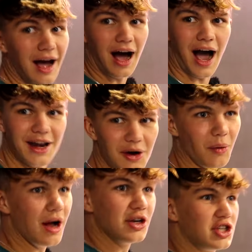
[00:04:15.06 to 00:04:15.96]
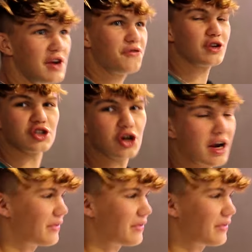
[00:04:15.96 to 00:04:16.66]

spot. I know. She for sure,